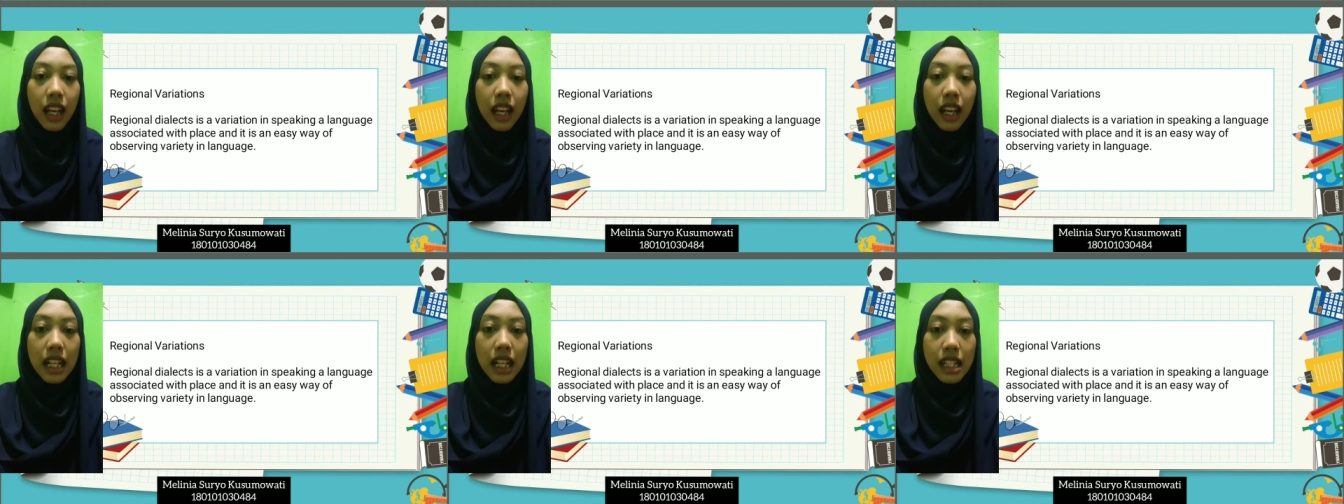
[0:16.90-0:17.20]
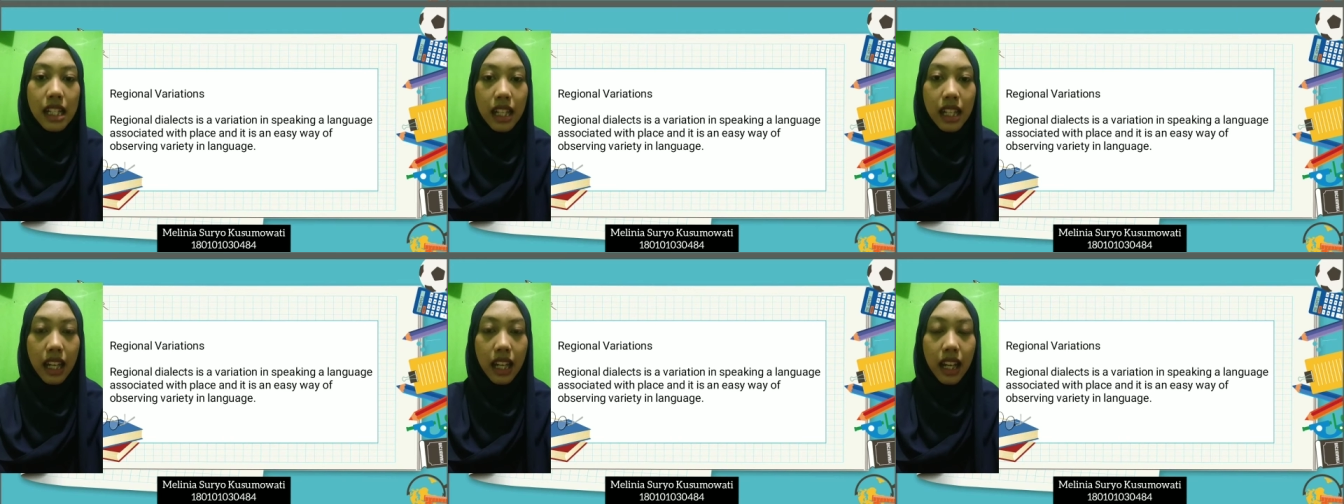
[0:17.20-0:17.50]

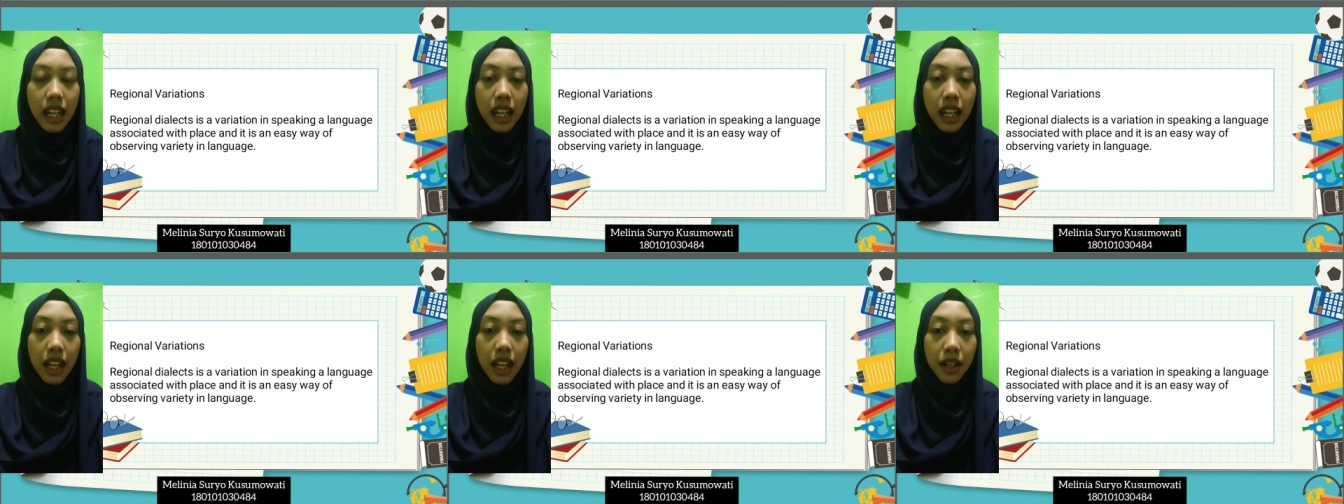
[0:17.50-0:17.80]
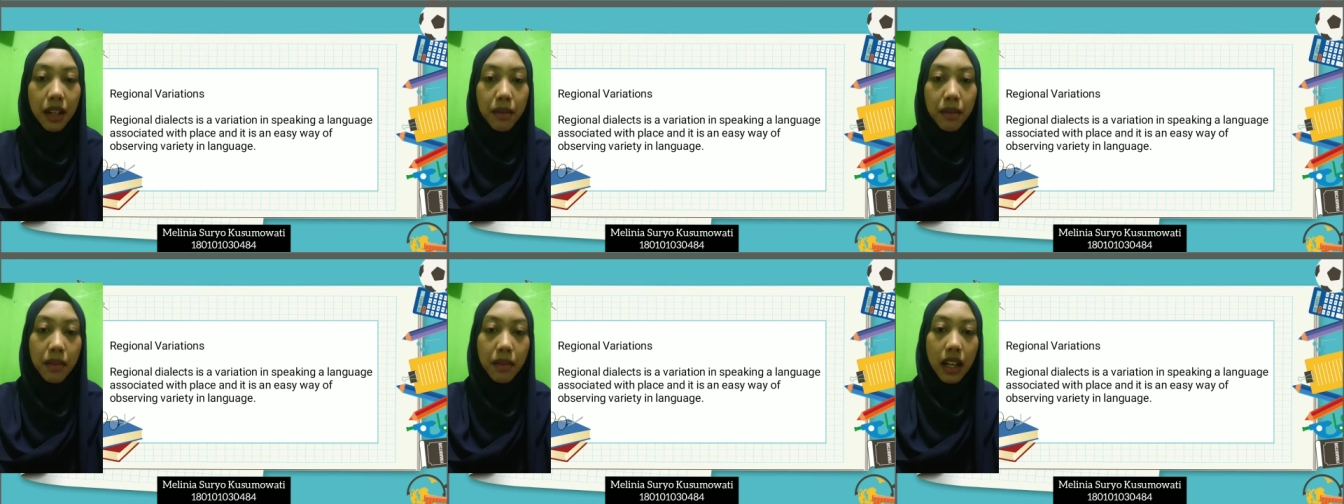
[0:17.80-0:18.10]
Today
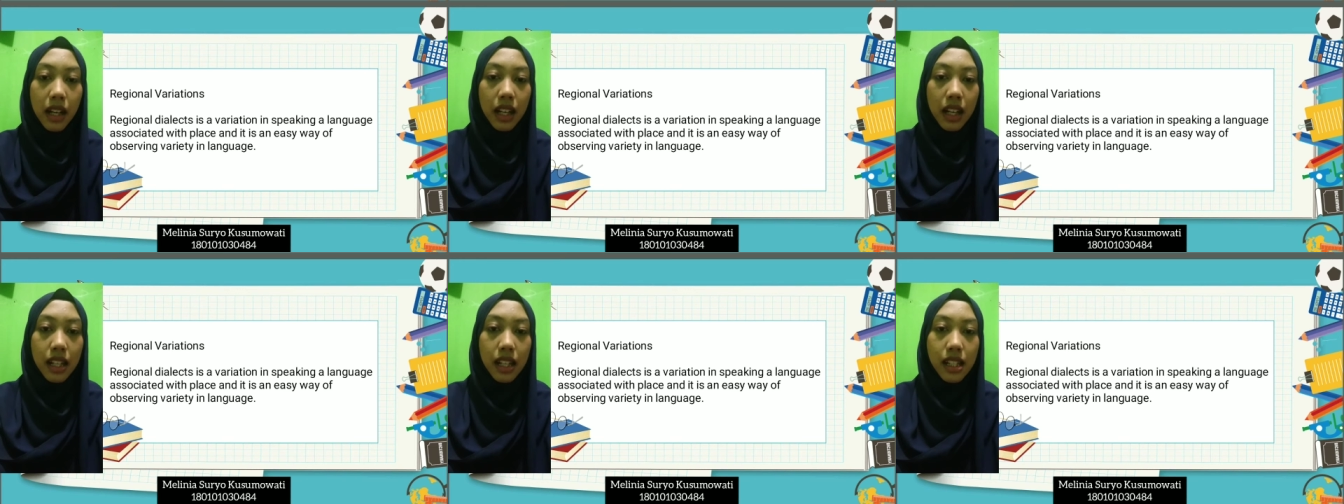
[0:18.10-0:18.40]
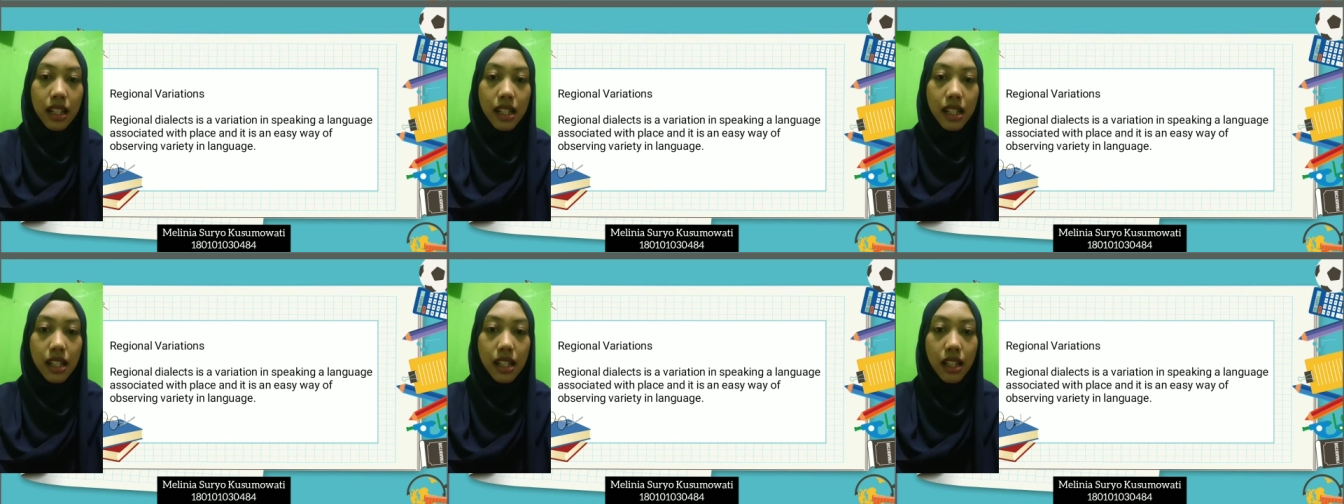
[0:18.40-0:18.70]
I'm
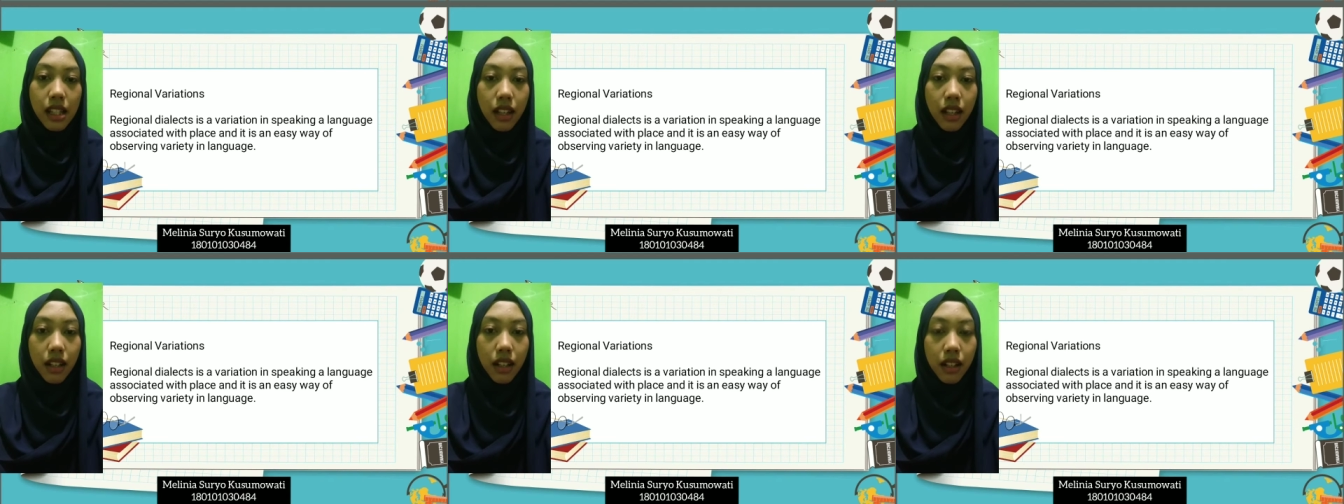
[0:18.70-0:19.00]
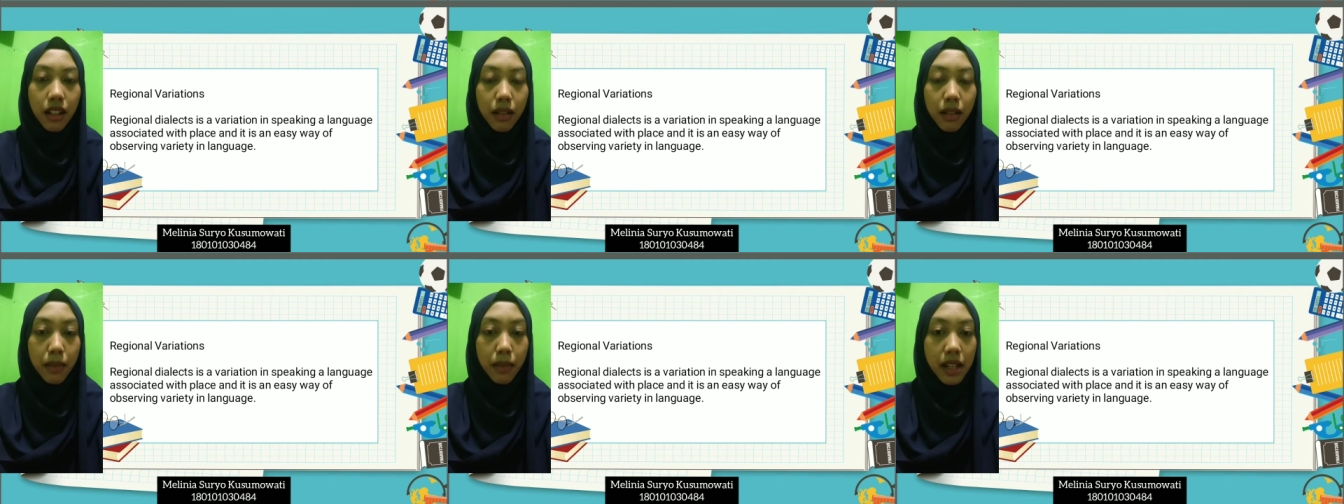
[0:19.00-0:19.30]

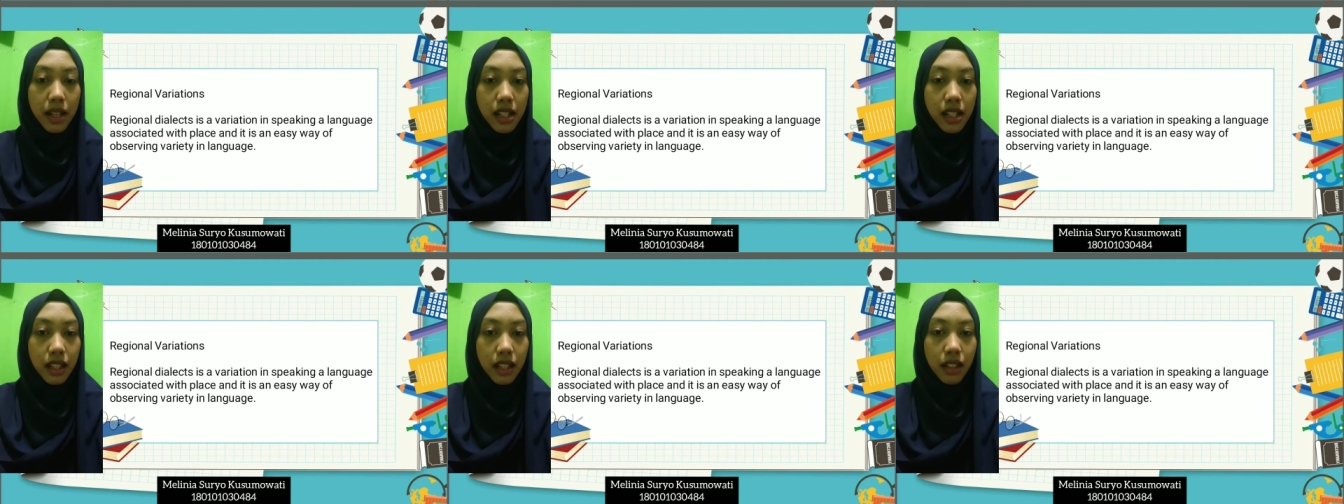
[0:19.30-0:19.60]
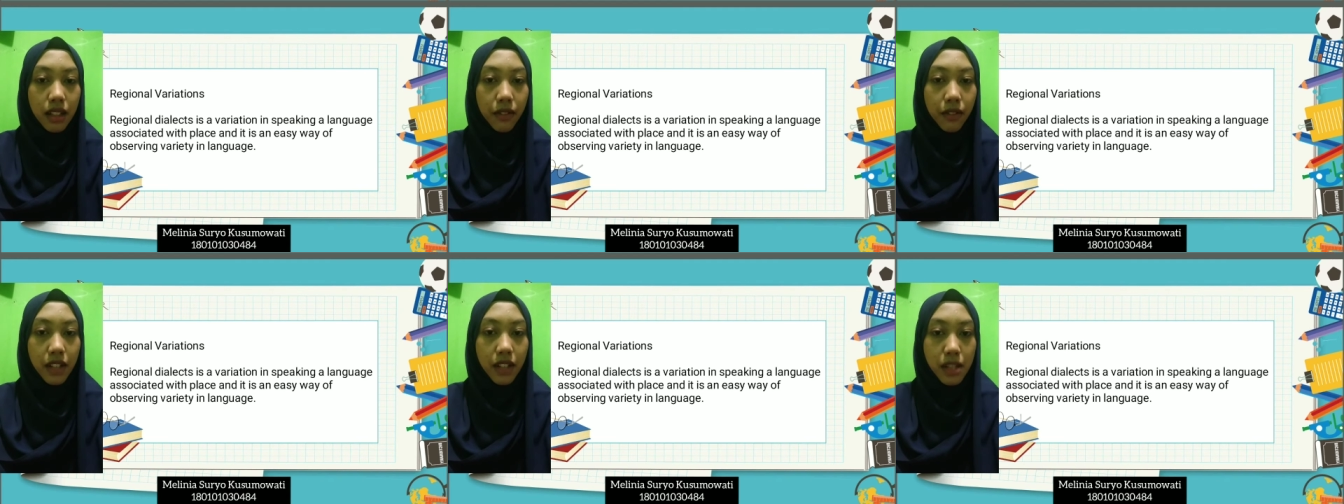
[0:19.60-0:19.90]
the
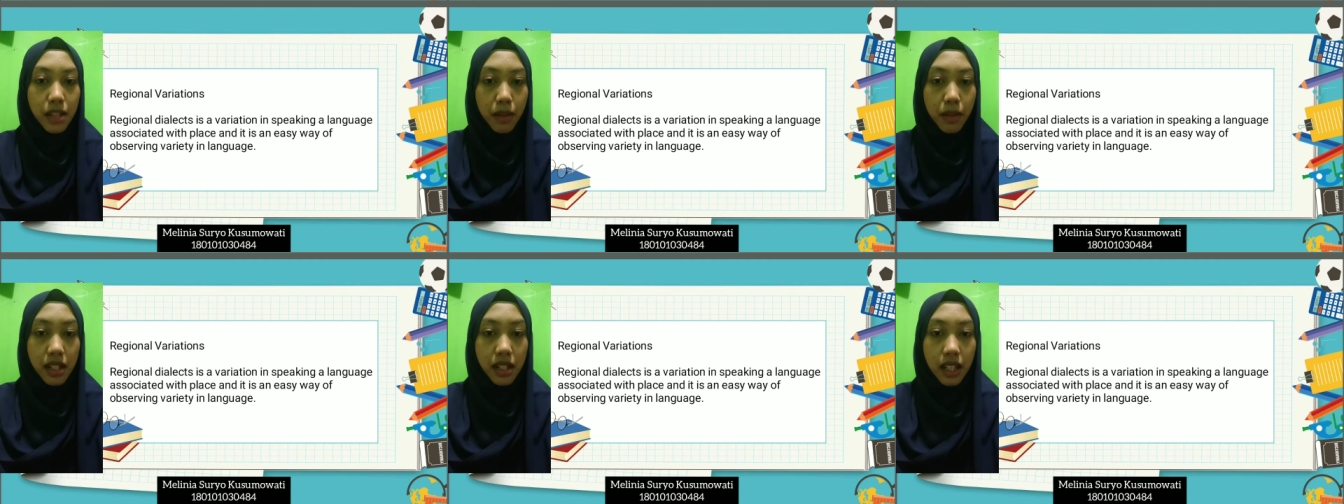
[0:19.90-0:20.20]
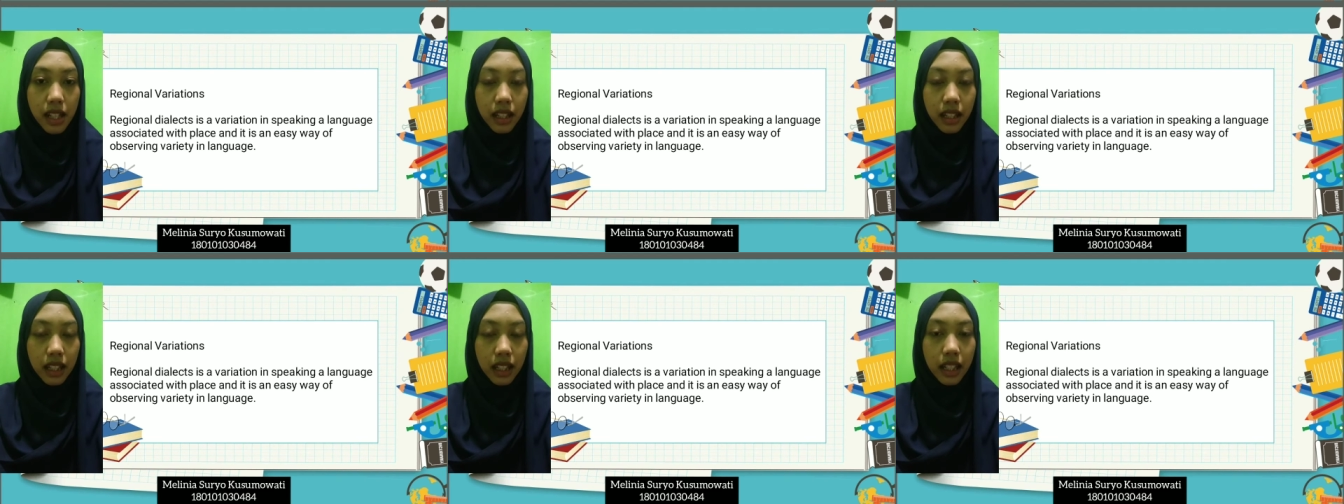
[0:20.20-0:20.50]
first
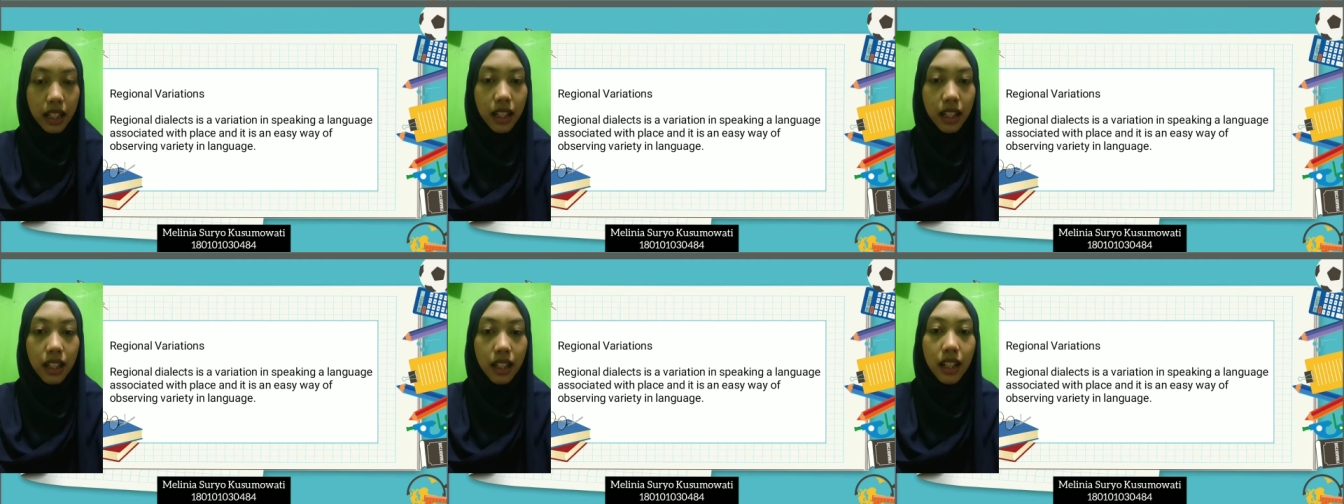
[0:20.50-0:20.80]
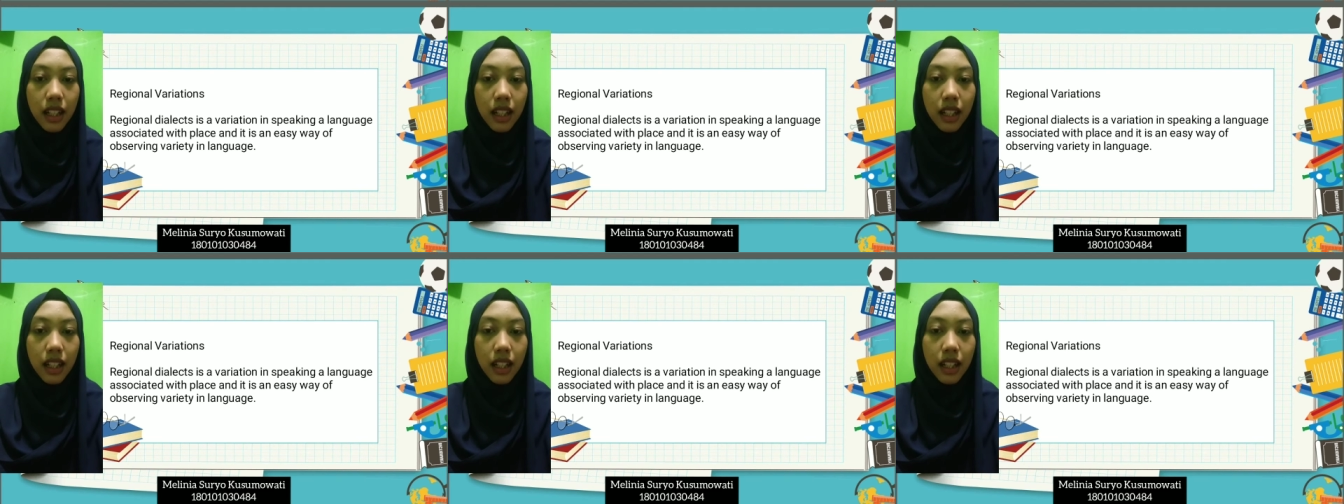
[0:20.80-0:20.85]
presenter.